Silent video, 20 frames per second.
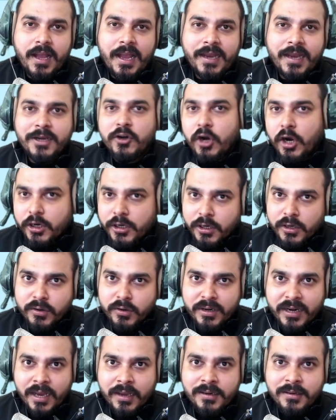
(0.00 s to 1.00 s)
And in order
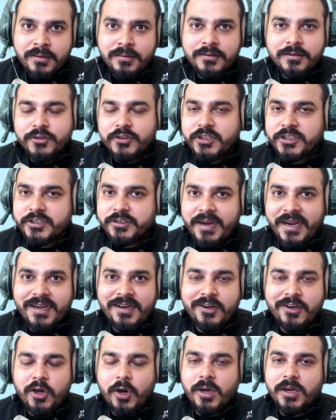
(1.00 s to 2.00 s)
to run, you just
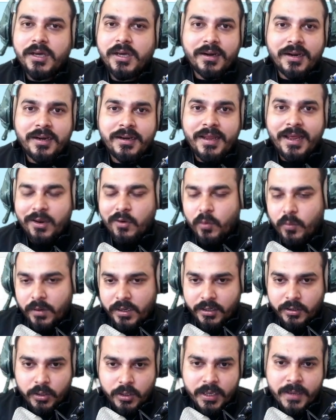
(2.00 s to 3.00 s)
write Docker run hello
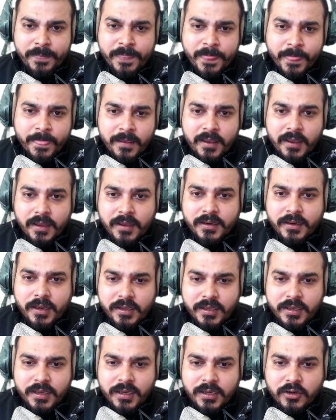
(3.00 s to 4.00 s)
world. Okay.
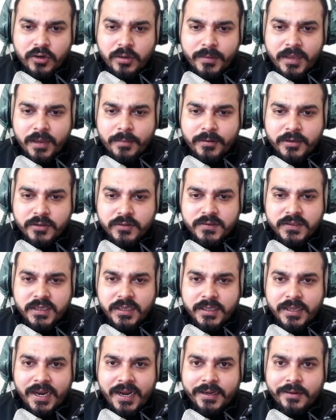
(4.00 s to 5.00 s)
Now here you'll be able to
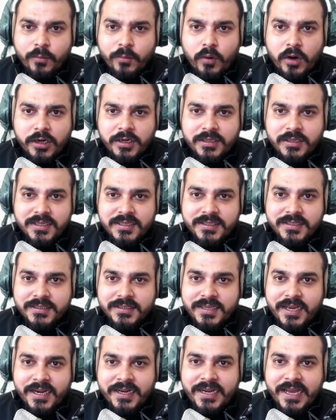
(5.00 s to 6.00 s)
see that what
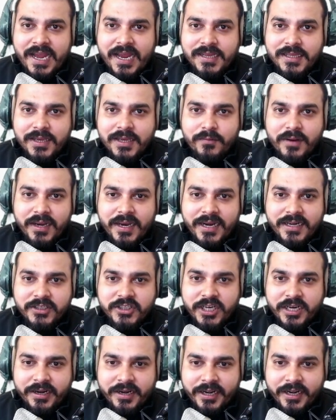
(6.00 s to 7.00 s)
this entire thing will
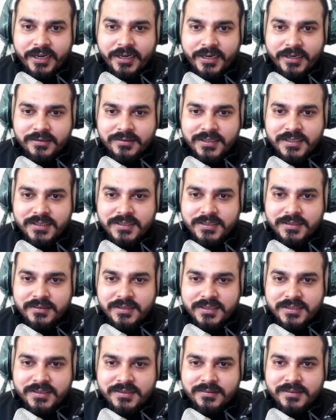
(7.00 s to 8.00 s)
get generated.
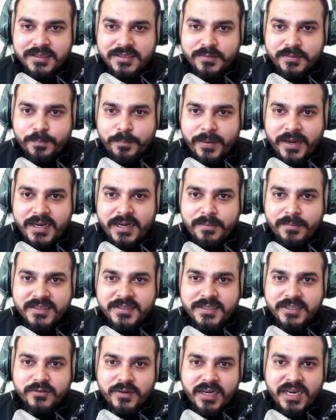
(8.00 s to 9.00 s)
This print
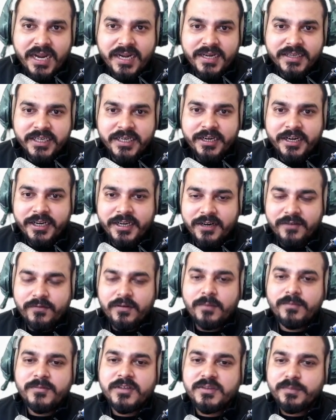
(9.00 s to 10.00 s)
message will get generated
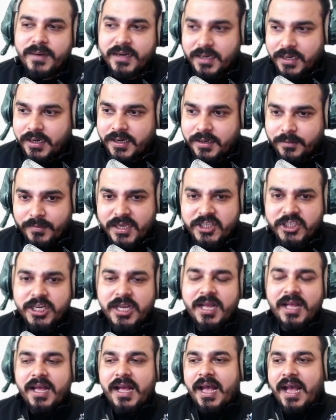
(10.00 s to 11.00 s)
from this particular image
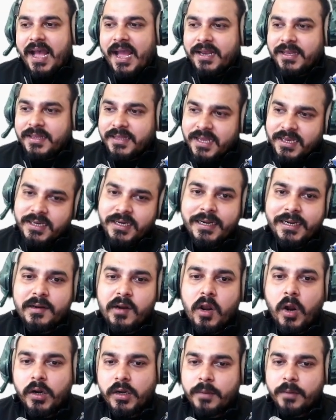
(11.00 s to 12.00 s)
and then it
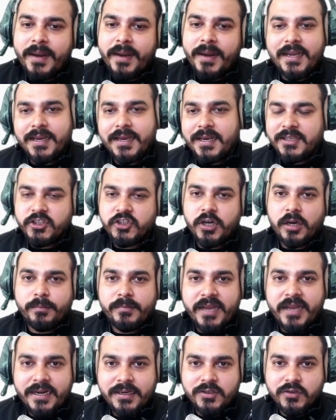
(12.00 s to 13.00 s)
will automatically
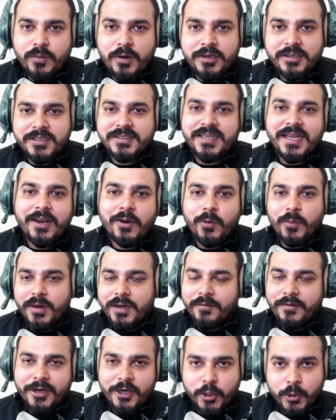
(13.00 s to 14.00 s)
stop. That is what this hello
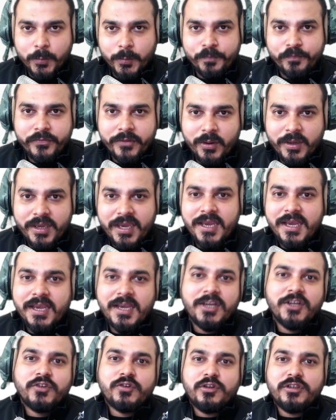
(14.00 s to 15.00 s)
world will do. Okay.
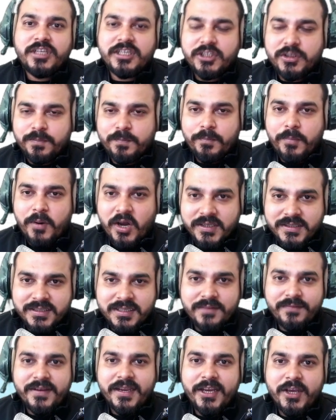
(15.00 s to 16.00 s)
So just pause
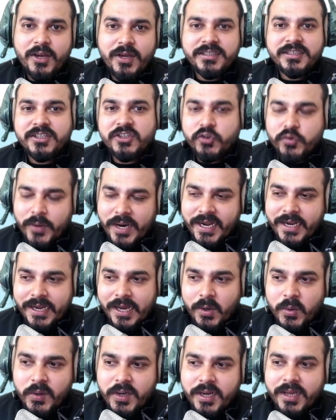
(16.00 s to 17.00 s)
the video and just try
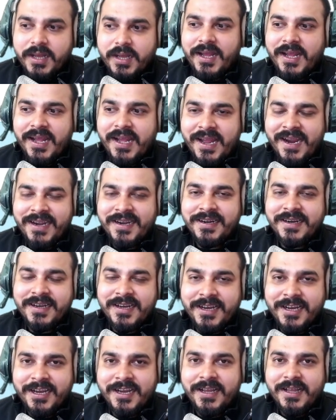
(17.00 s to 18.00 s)
it out. And
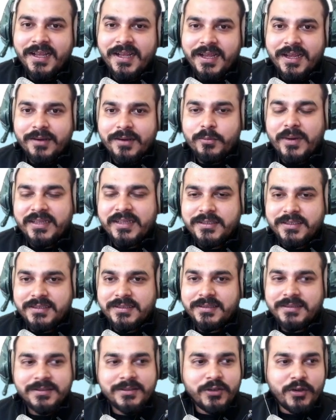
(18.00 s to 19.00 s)

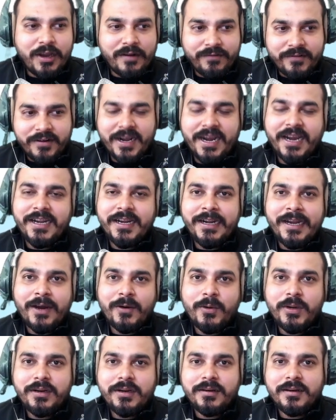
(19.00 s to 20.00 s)
once you have tried it
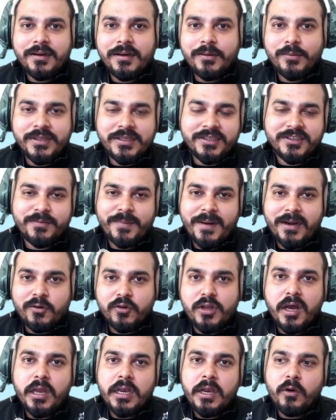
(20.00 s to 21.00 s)
out with respect
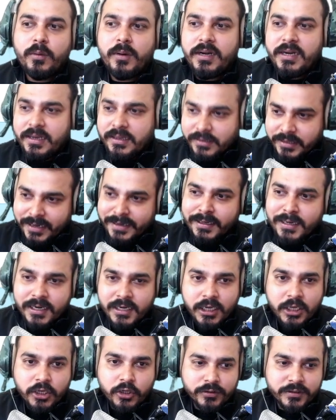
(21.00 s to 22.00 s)
to the hello world, then
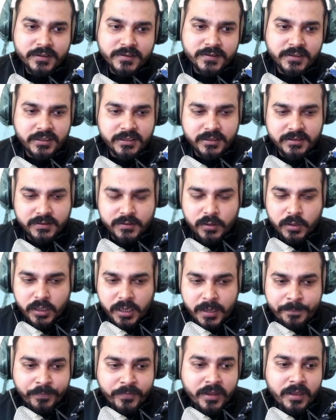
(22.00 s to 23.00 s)
continue the series.
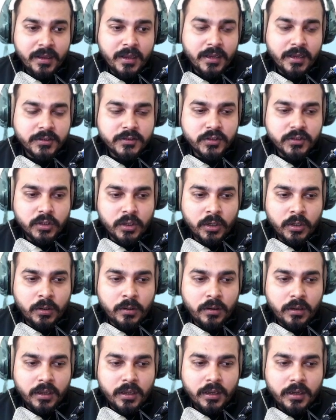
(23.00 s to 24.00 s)
Okay.
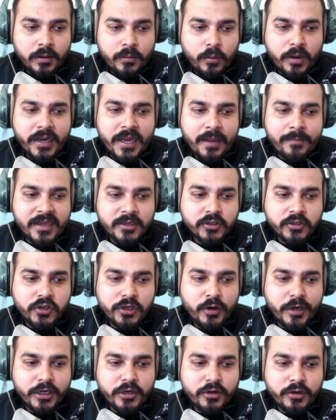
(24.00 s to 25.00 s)
So What I'm
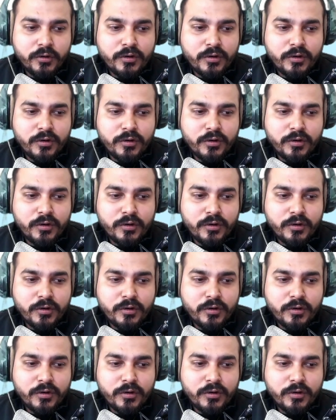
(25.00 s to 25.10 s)
actually going